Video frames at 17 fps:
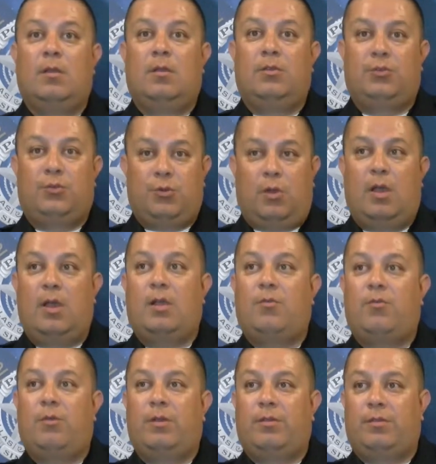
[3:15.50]

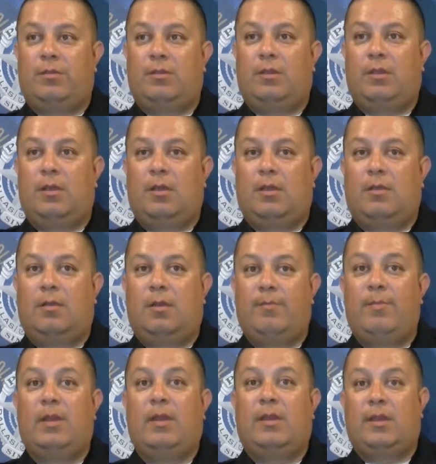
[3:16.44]
truck with the uh,
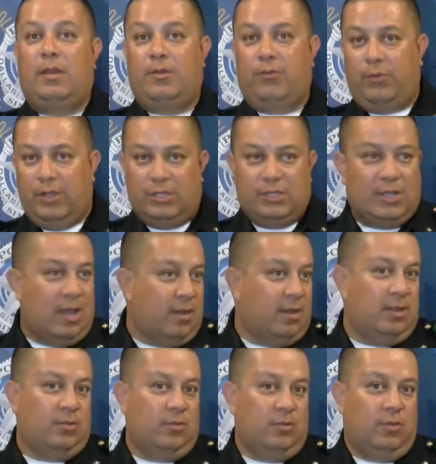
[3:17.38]
ability to reach
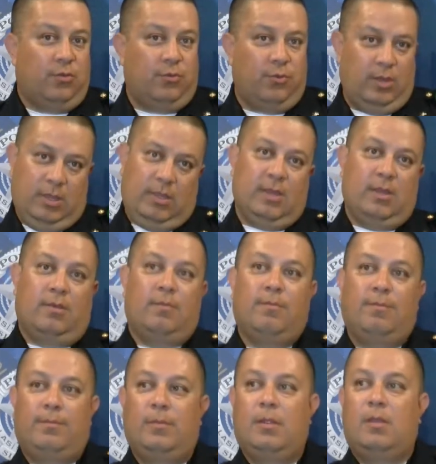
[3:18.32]
down into the creek and
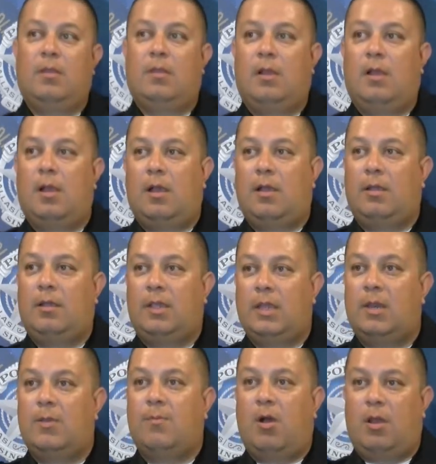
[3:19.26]
uh,
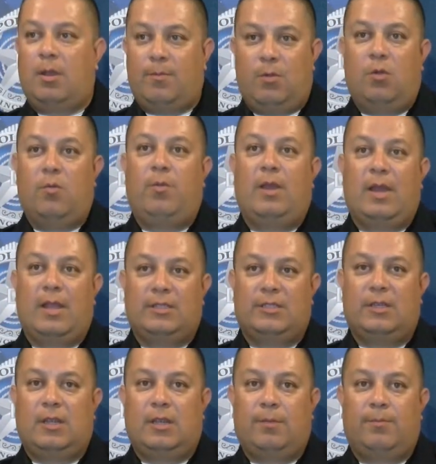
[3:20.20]
get them all
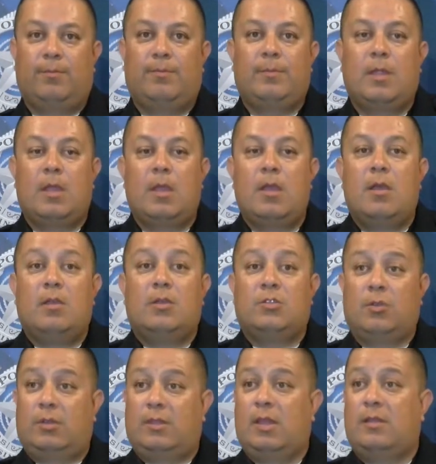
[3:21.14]
immobilized and up.
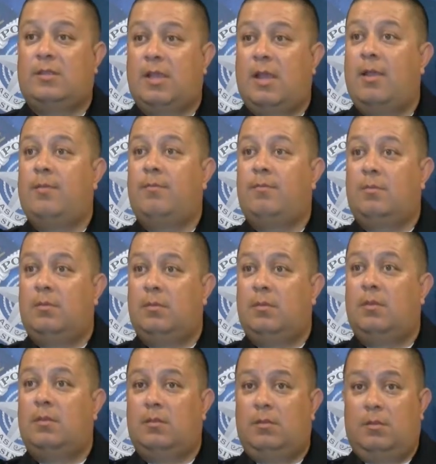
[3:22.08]
So at that time,
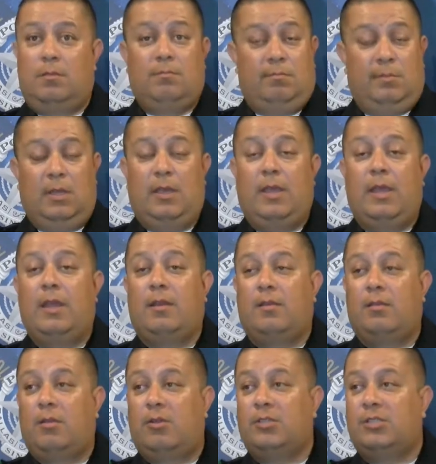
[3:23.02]

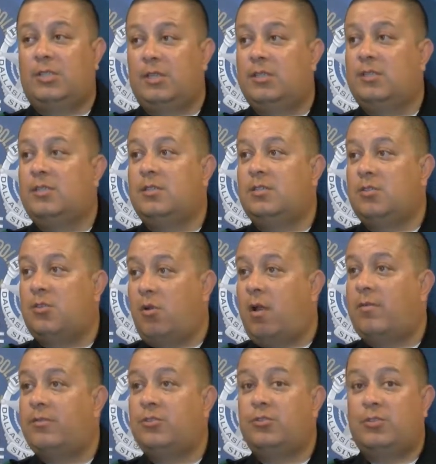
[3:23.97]
again, our citizens, our
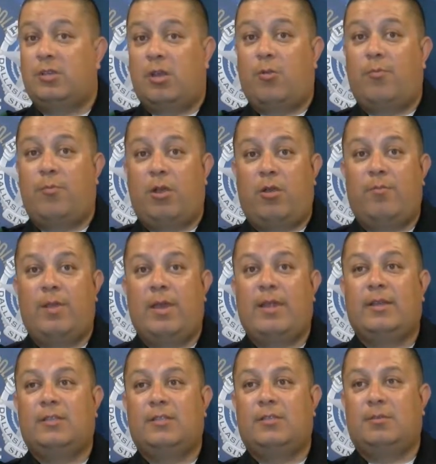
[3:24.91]
officers, and our
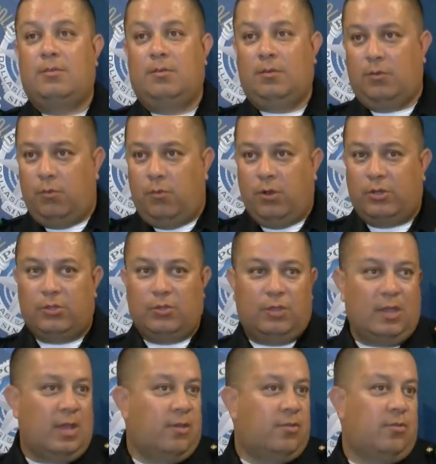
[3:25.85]
paramedics worked
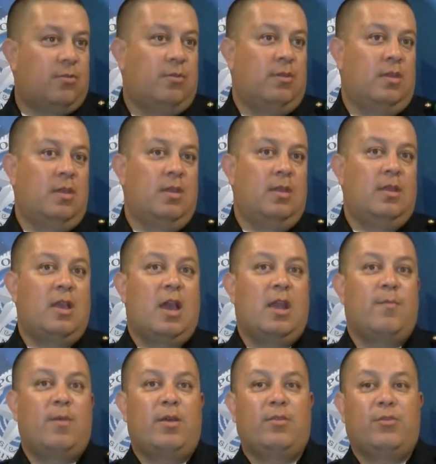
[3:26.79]
together, got
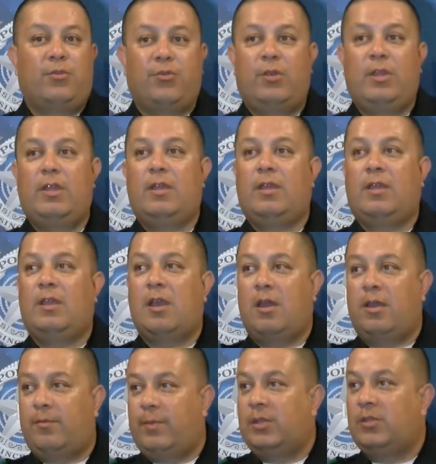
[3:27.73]
them out of the creek, and
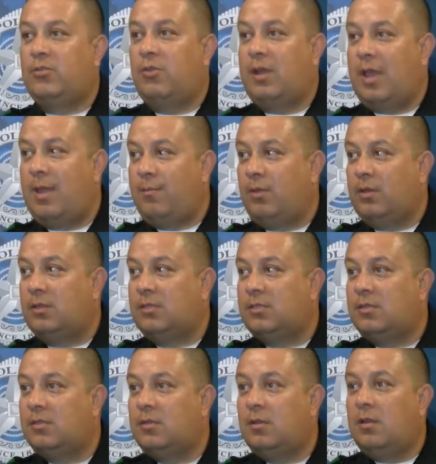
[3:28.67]
got them into an
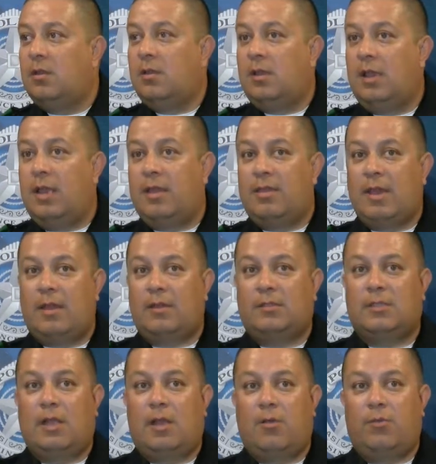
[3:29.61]
ambulance. And
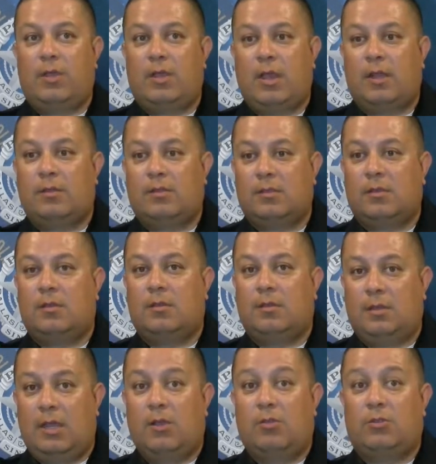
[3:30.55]
that's how we got uh,
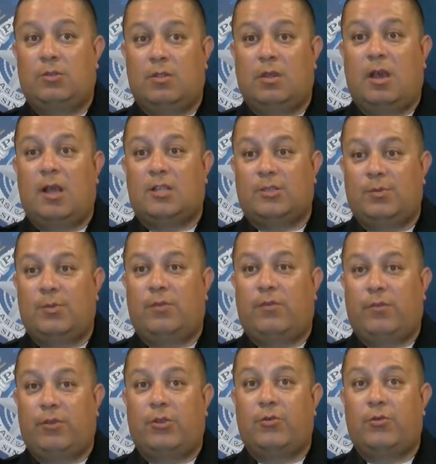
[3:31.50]
Dale to the hospital
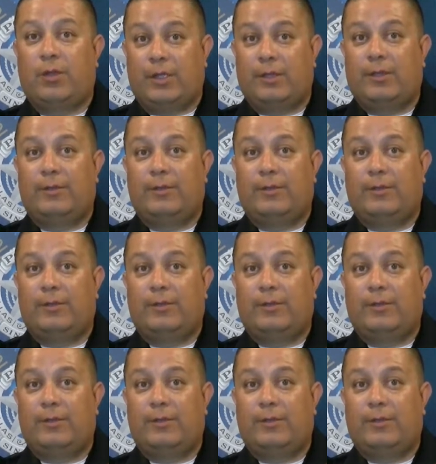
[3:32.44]
very quick.